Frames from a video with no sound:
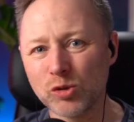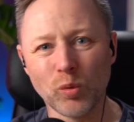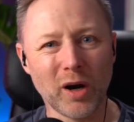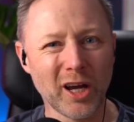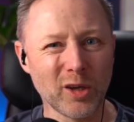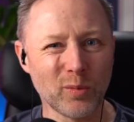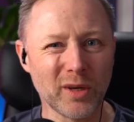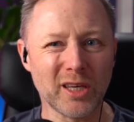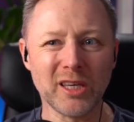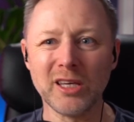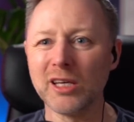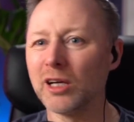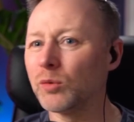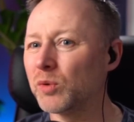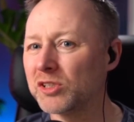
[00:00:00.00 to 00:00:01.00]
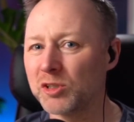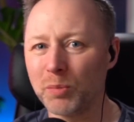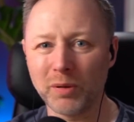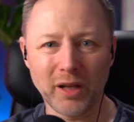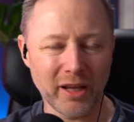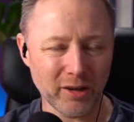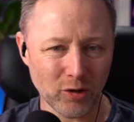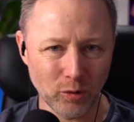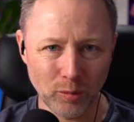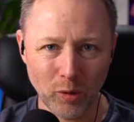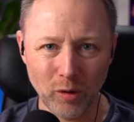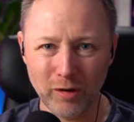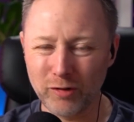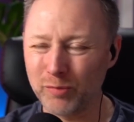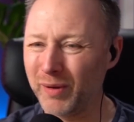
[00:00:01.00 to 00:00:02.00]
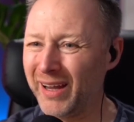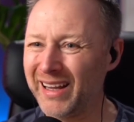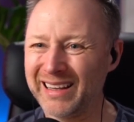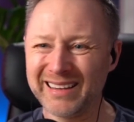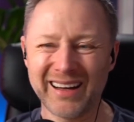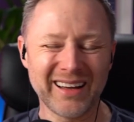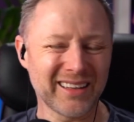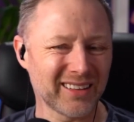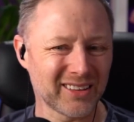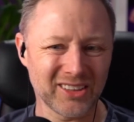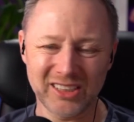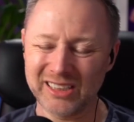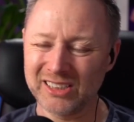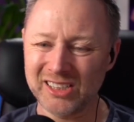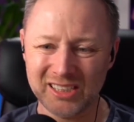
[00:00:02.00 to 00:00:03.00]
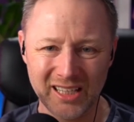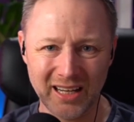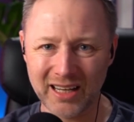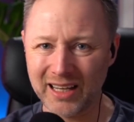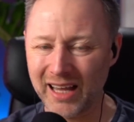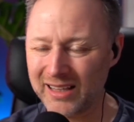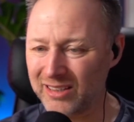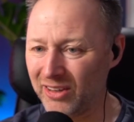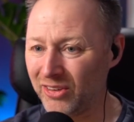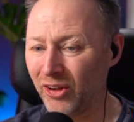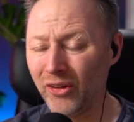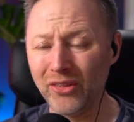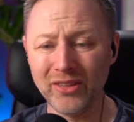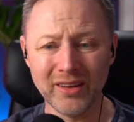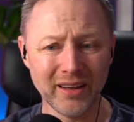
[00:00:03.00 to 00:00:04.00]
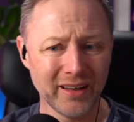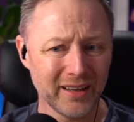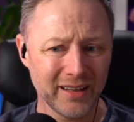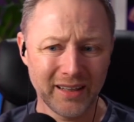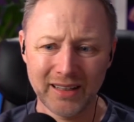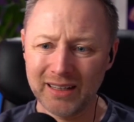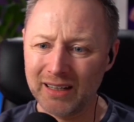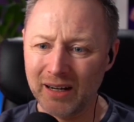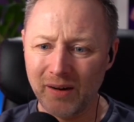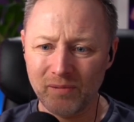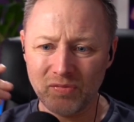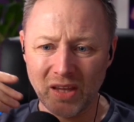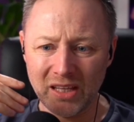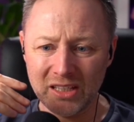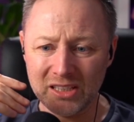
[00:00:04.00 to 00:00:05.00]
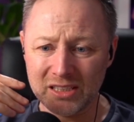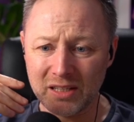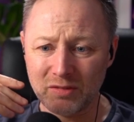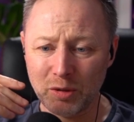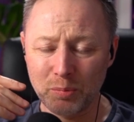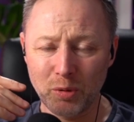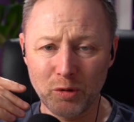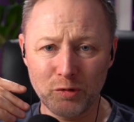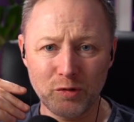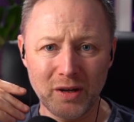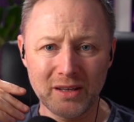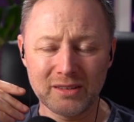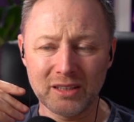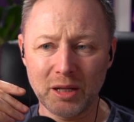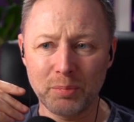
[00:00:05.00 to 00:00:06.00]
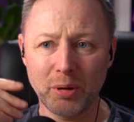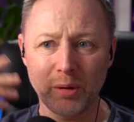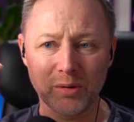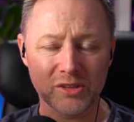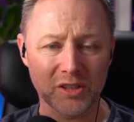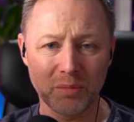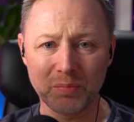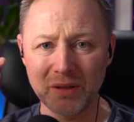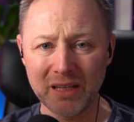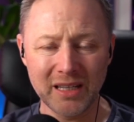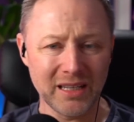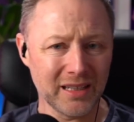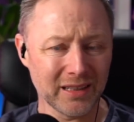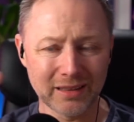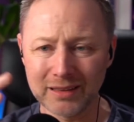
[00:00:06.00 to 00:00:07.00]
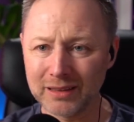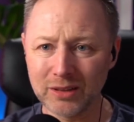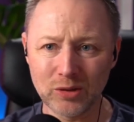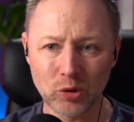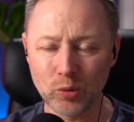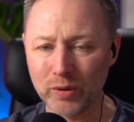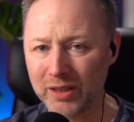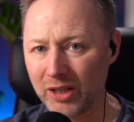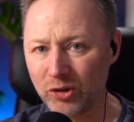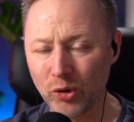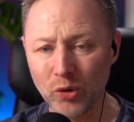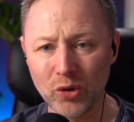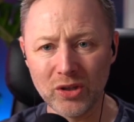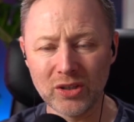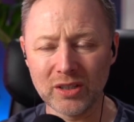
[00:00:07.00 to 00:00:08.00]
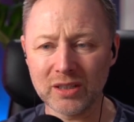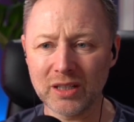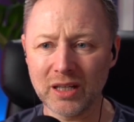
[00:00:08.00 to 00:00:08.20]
Why are we here? What's the political motive behind that?" You're just there to get it done. Then you just have to put faith that the powers that be know what they're doing.